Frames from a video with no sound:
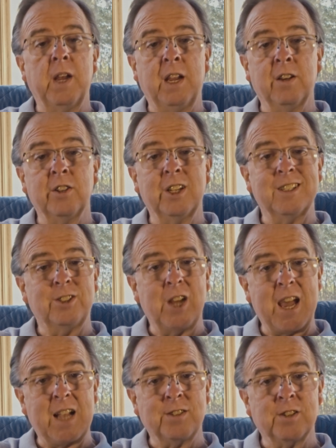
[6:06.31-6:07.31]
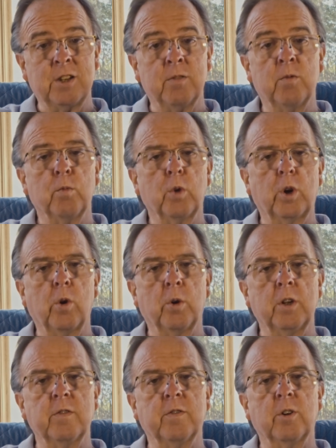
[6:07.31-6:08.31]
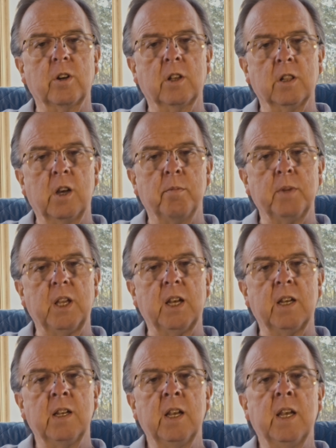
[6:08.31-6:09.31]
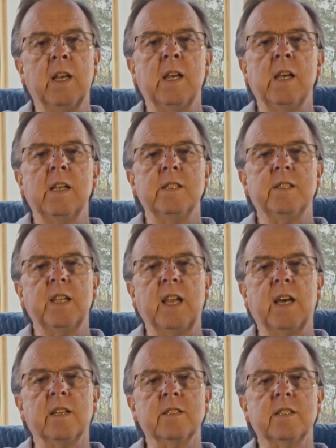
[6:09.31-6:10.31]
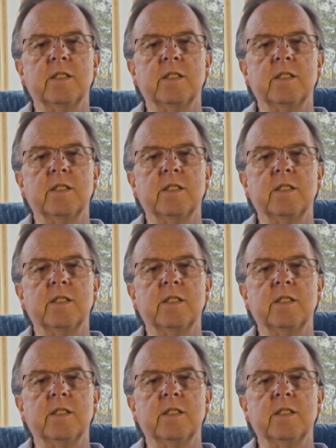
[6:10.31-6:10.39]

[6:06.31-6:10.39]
Mahalia Jackson recording for Columbia, C.L.